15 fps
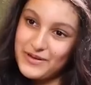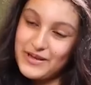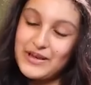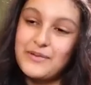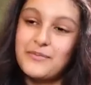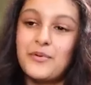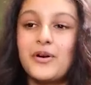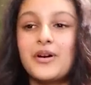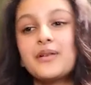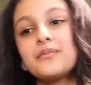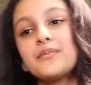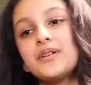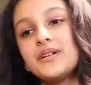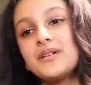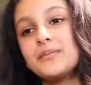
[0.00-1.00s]
We bought
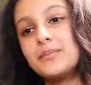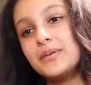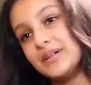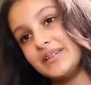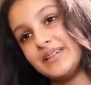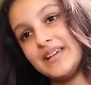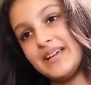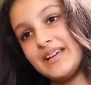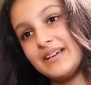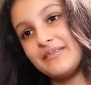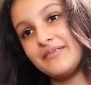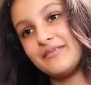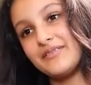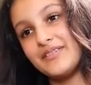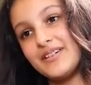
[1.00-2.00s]
him a birthday
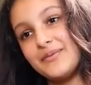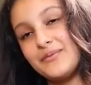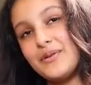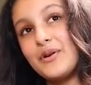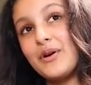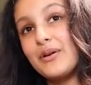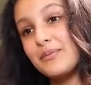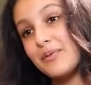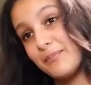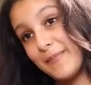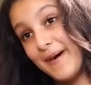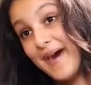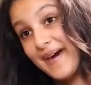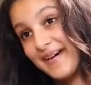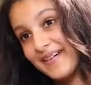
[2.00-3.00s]
gift. We got him a
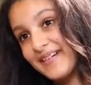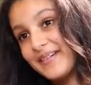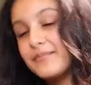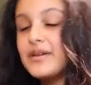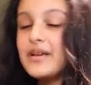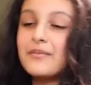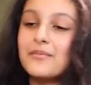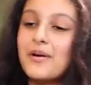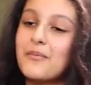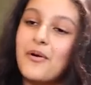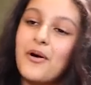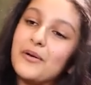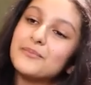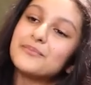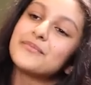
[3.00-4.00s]
bag, me and my
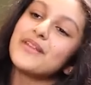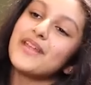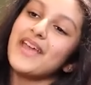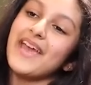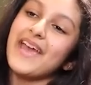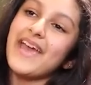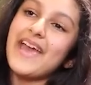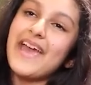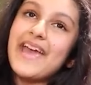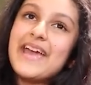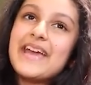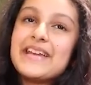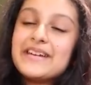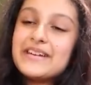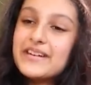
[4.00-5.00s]
mom. Mm.
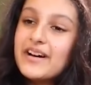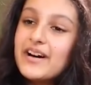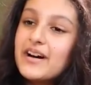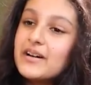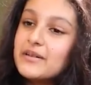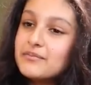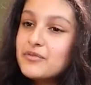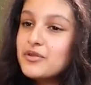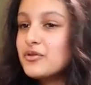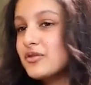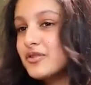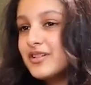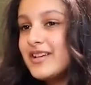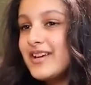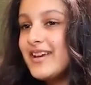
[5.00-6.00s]
And
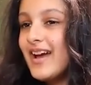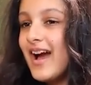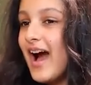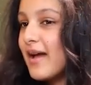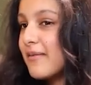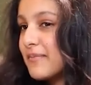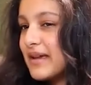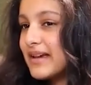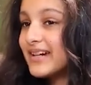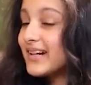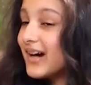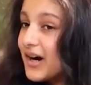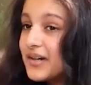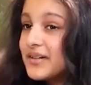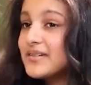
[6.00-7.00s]
usually I make
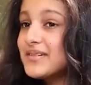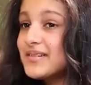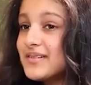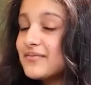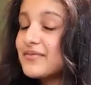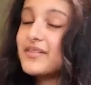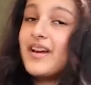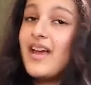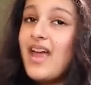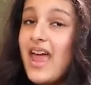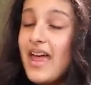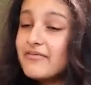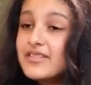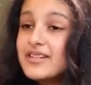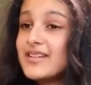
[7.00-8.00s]
cards for
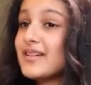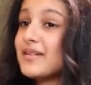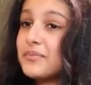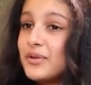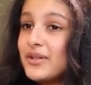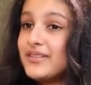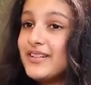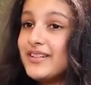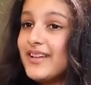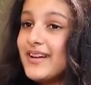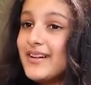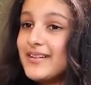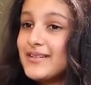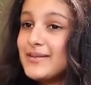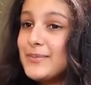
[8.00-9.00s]
every single birthday
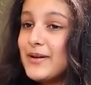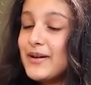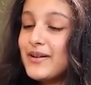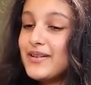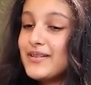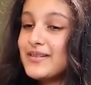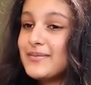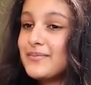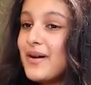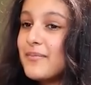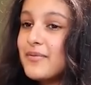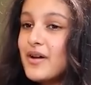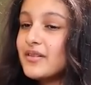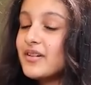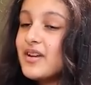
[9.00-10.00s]
there is because
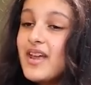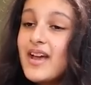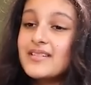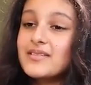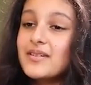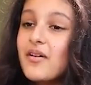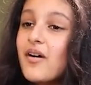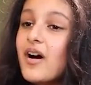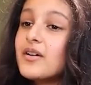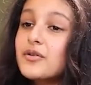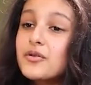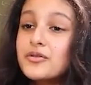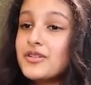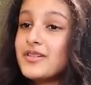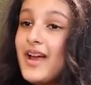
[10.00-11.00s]
my brother, he has
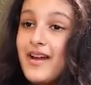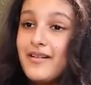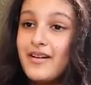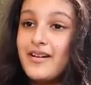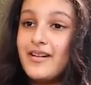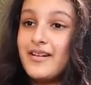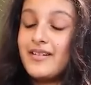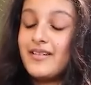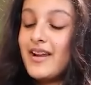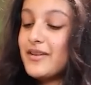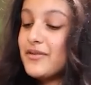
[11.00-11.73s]
atrocious handwriting.